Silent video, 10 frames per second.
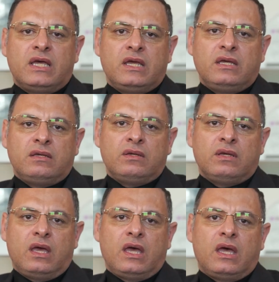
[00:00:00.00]
day,
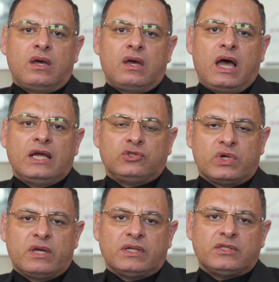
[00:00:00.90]
I
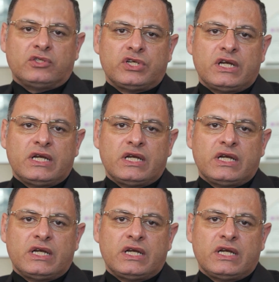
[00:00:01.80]
took him under general